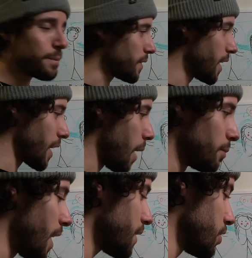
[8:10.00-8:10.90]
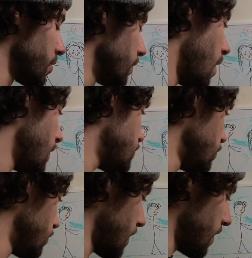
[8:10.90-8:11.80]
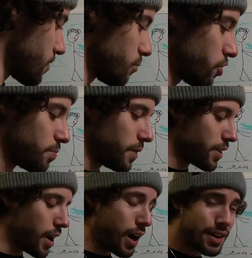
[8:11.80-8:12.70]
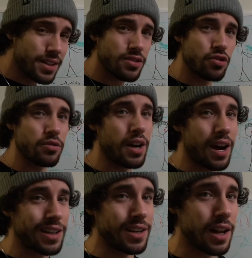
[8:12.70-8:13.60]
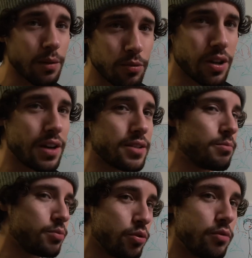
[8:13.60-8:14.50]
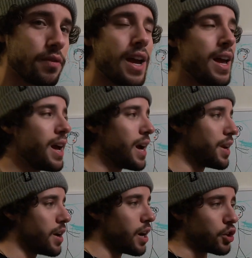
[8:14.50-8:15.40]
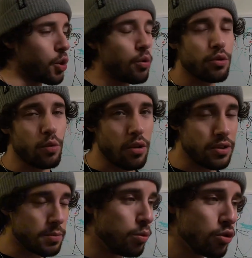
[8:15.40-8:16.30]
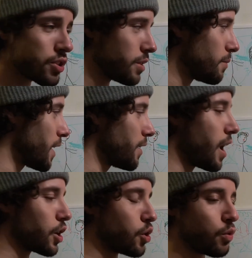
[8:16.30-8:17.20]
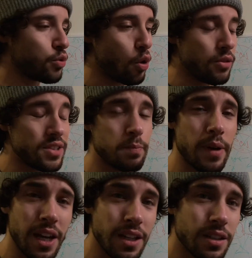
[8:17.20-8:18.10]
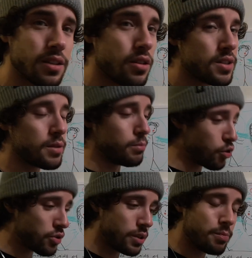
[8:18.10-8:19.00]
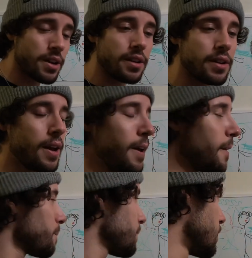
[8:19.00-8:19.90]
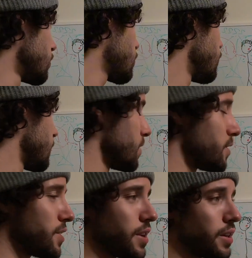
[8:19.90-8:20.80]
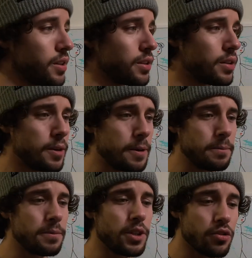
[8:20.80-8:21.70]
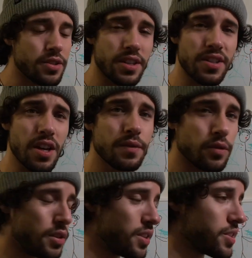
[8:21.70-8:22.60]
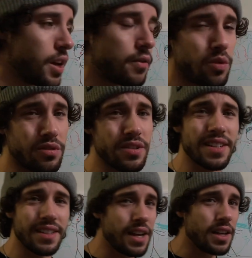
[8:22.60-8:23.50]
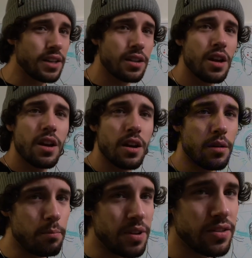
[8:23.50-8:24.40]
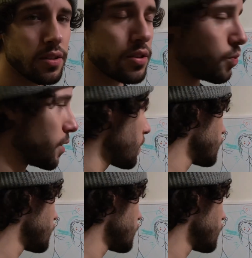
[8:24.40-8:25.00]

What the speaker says: Like, I'm not here to lie to you guys. I'm just being honest so that I can help you guys improve and not go through all this bullshit, man. Not go through all this pain, this emotional pain, and just so you can stay, successful in this life, whether it's in dating, business, and whatever,